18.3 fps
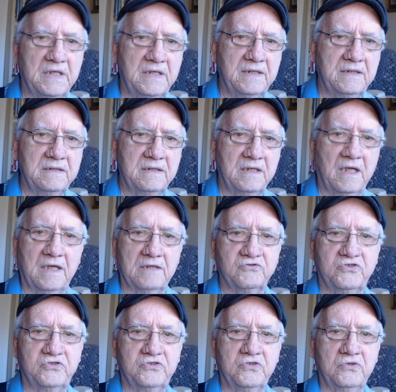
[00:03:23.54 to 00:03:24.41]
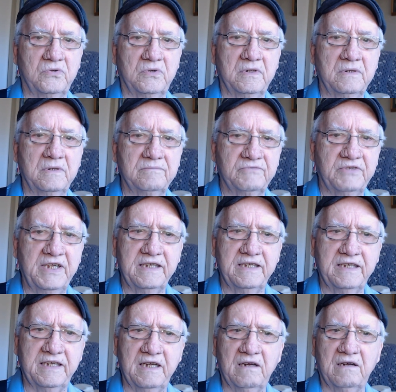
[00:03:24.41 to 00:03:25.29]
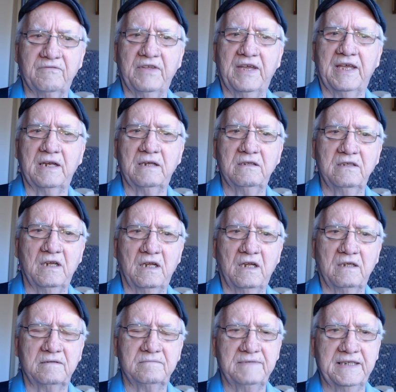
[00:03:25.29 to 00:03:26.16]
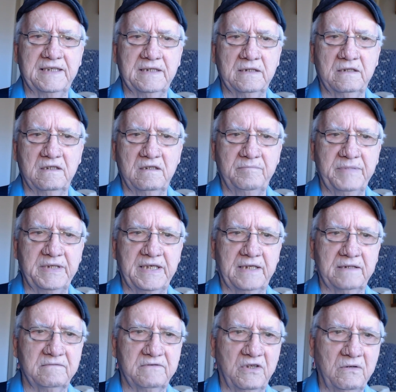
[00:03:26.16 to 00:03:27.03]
not sure, take care of that little bit.